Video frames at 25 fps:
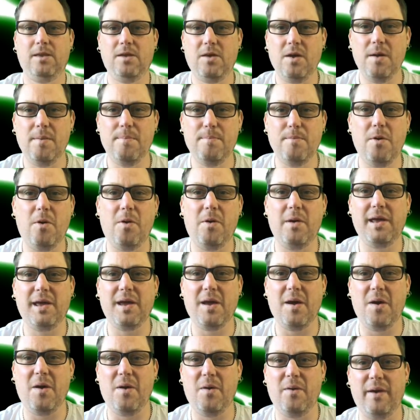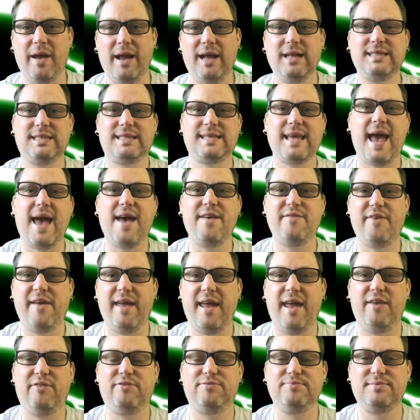Good morning all, it's Gav
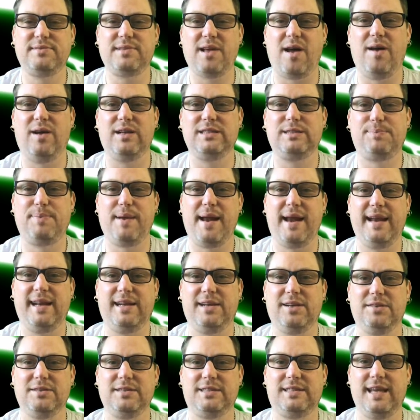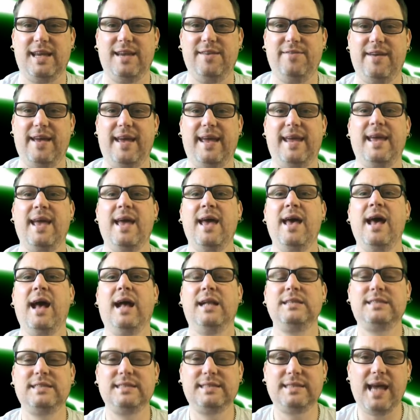here from DartsPlanet.tv
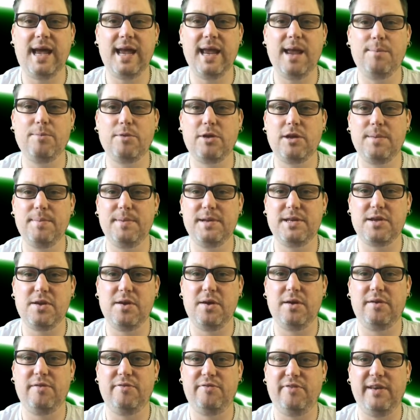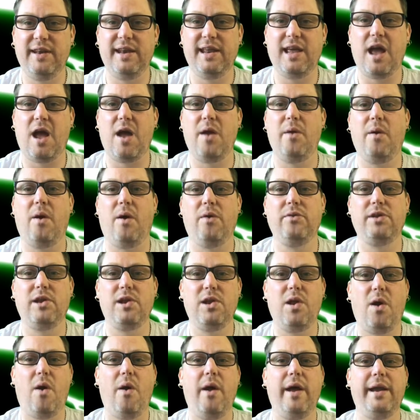and today I'm going to be doing a video on the
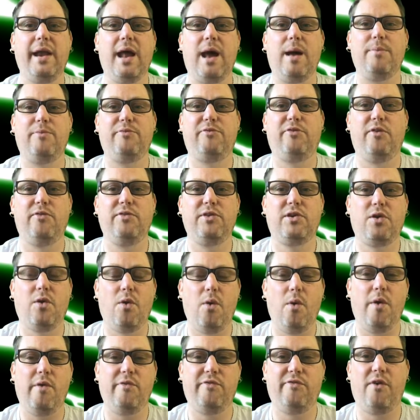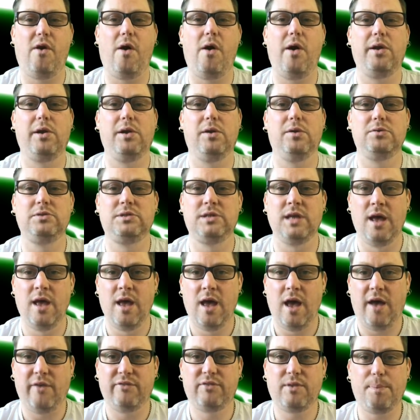lineup for the quarterfinals
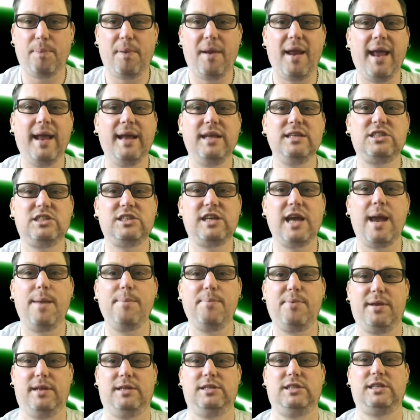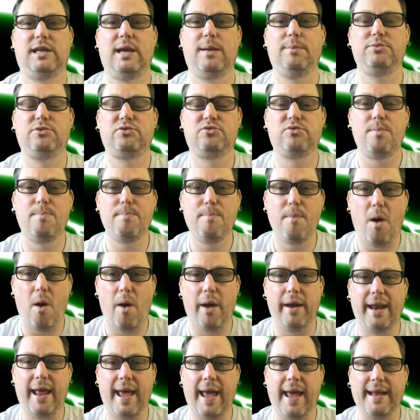of the Players Championships from
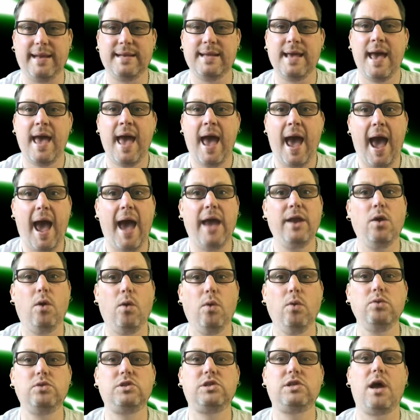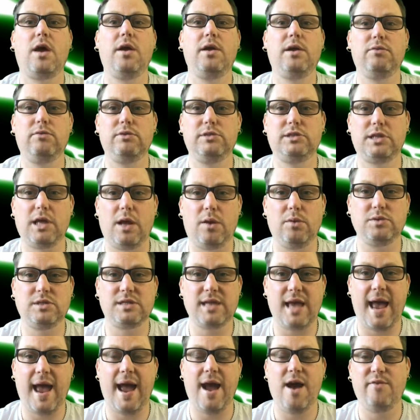Minehead and also the results
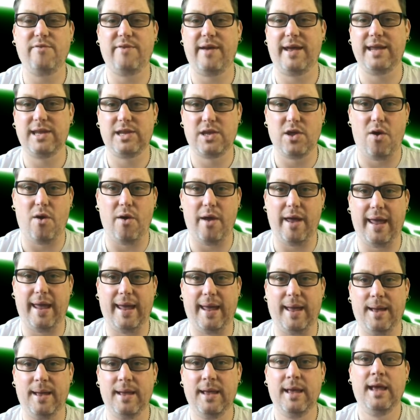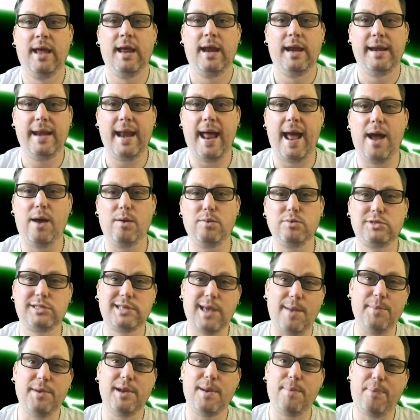of how they got here. Now,
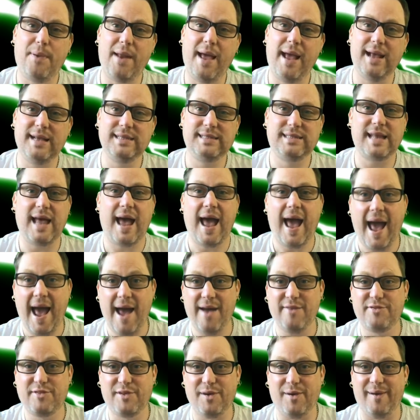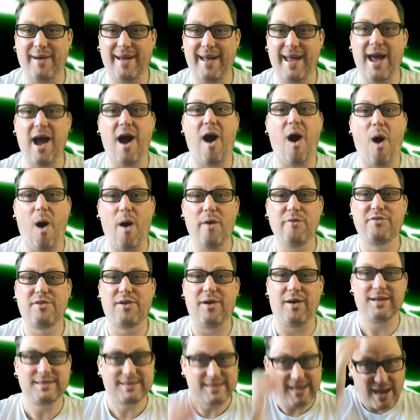some of the players that have got here, I've
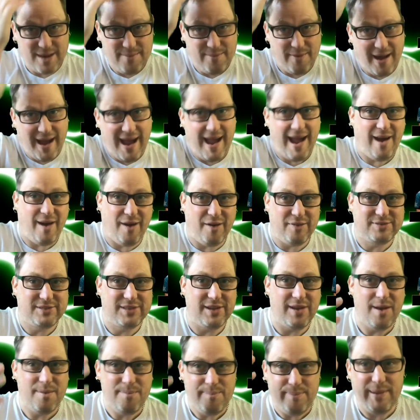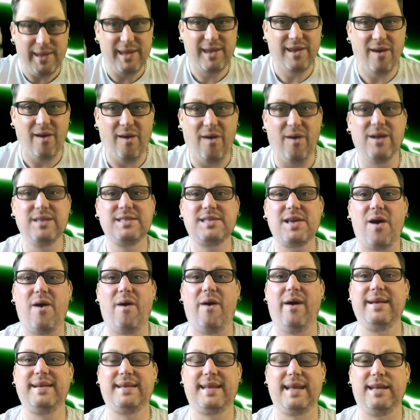got to take my hat off to them because
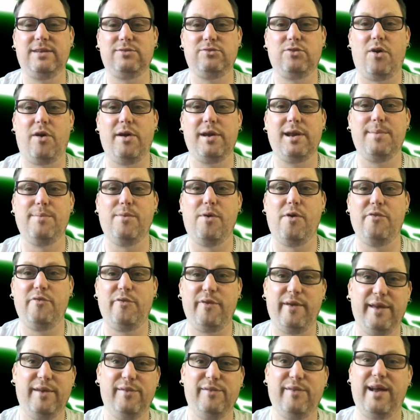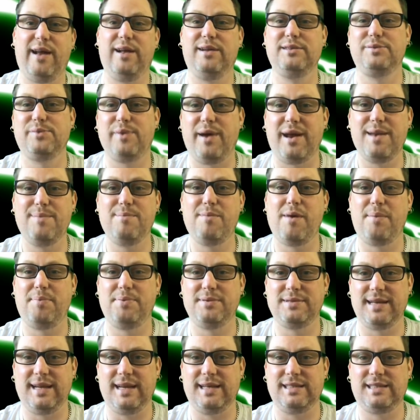I did write them off in round one in my
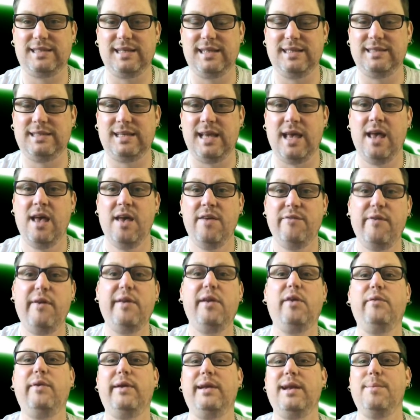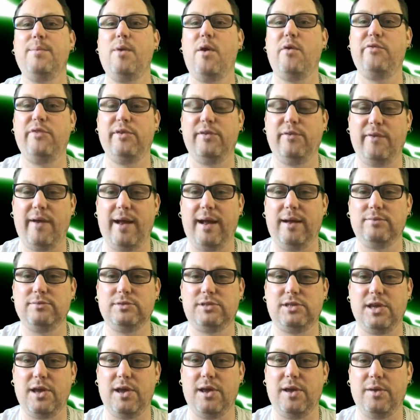predictions, then I wrote them off in round
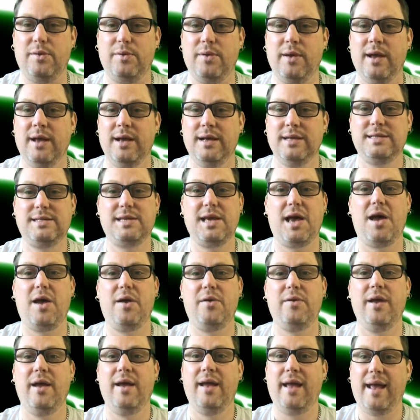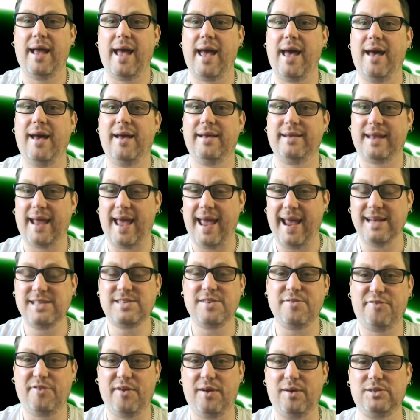two. So, there is
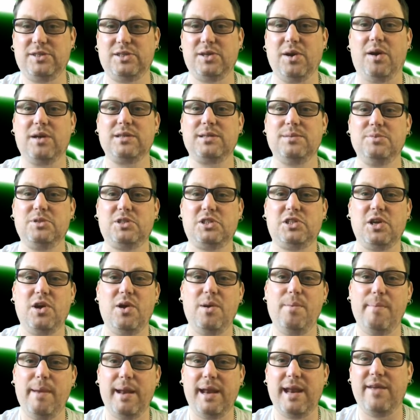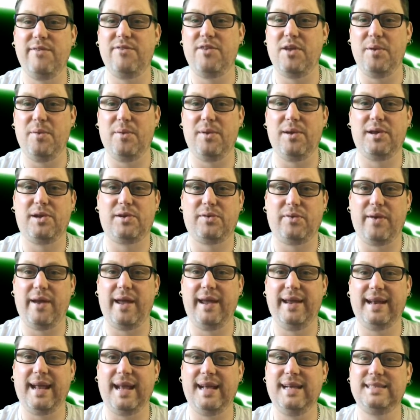a few shocks, I'm sure many of you will
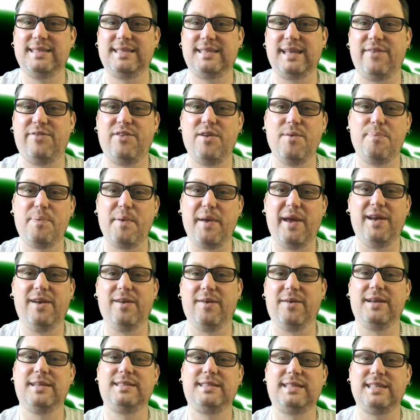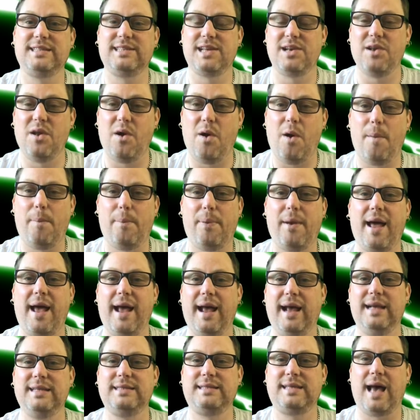agree. If you're being honest, there's a lot of
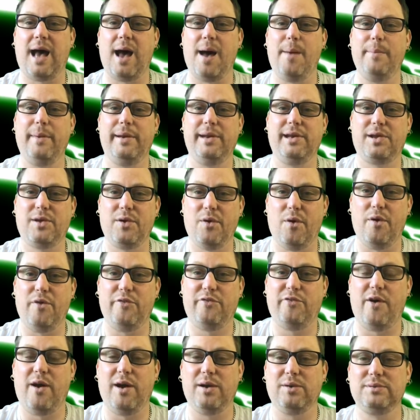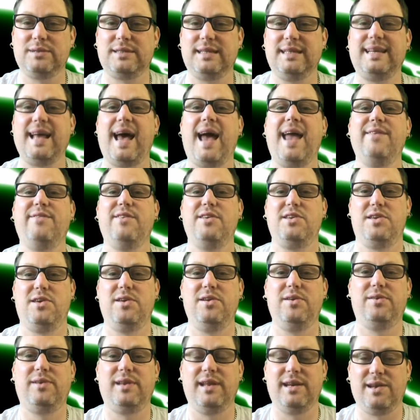players in the quarterfinals today that
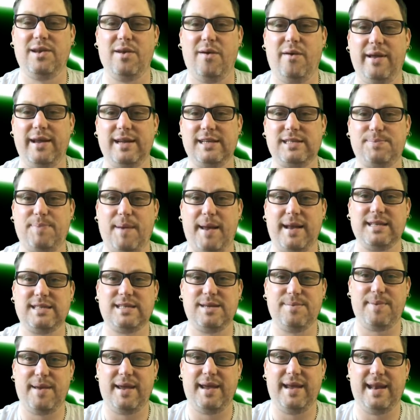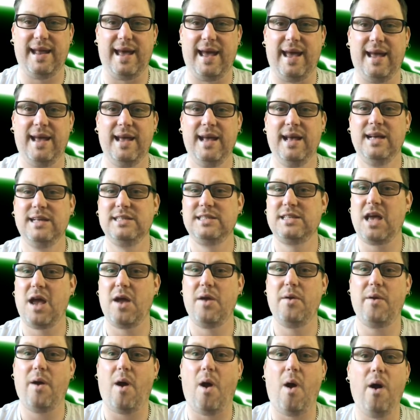you did not expect to be there.
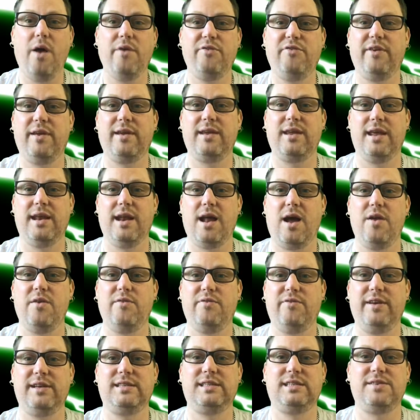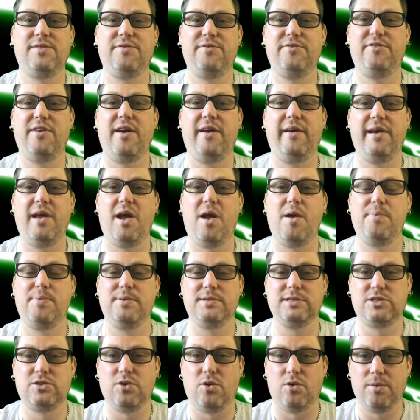So, I think, you know, this is a very
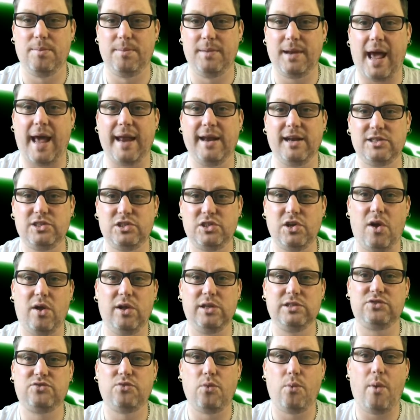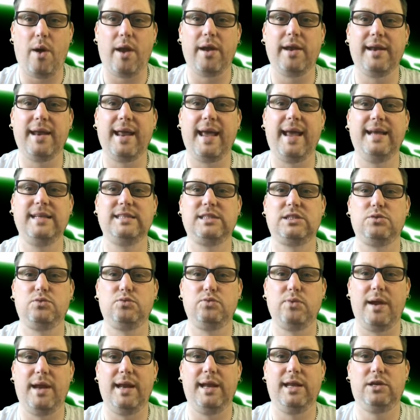open tournament and a chance for one of these to
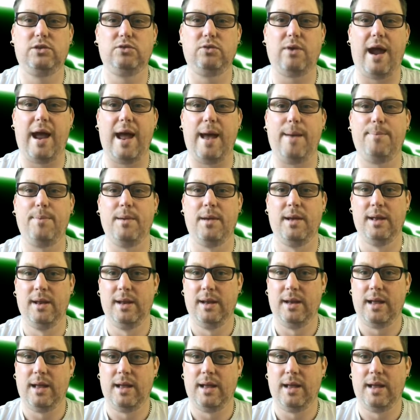really grab,